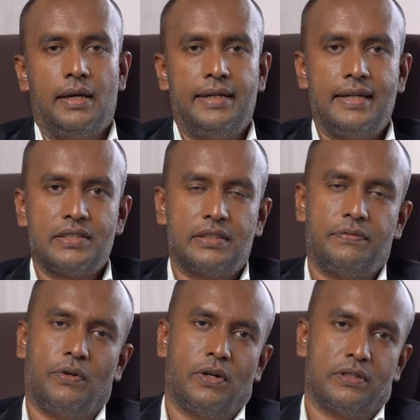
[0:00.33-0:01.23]
Industry
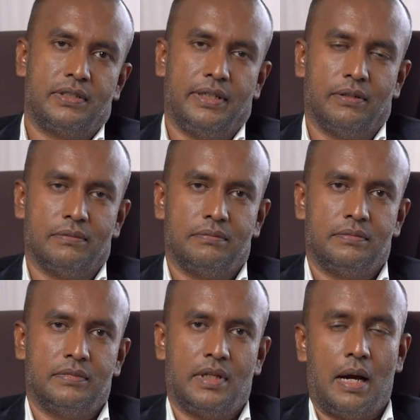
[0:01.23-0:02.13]
4.0.
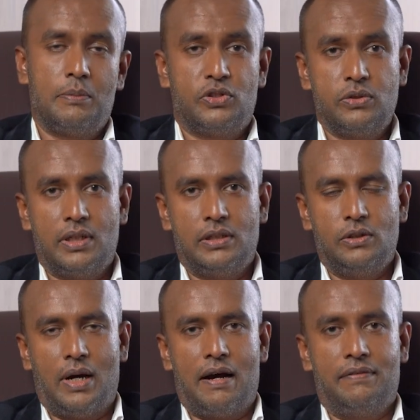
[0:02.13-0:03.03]
I'm sure you
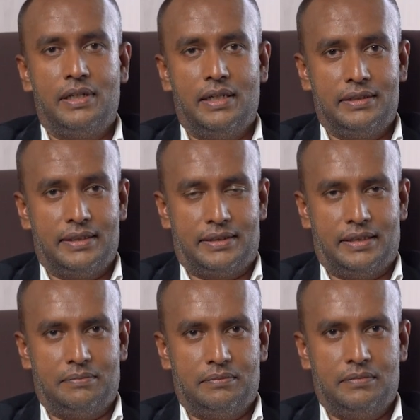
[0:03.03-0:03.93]
have heard the
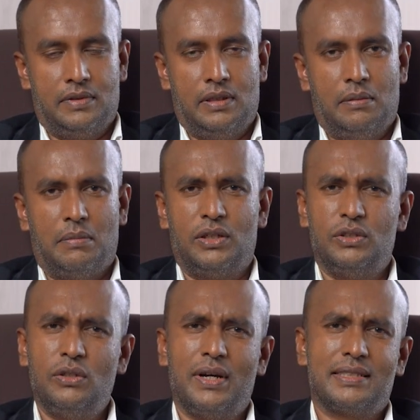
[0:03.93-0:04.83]
term. But do
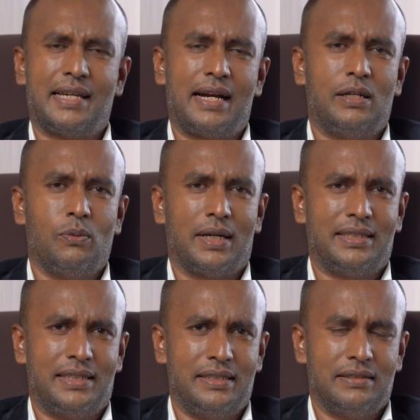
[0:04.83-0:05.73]
you know exactly what
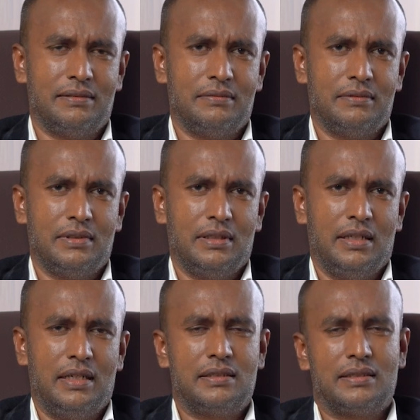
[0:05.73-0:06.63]
it is?
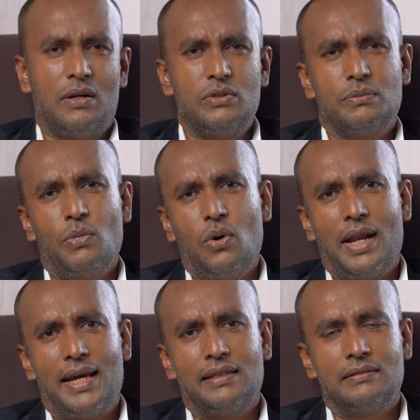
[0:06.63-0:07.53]
It sounds more
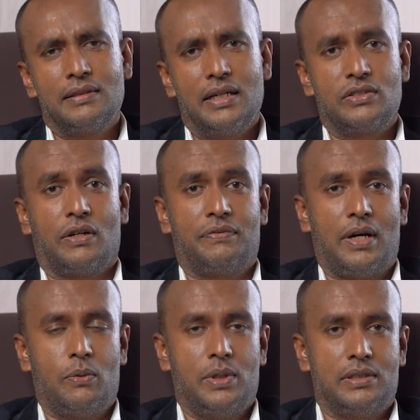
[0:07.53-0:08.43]
like a
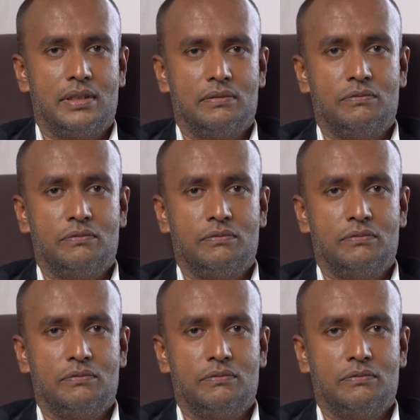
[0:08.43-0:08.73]
software version,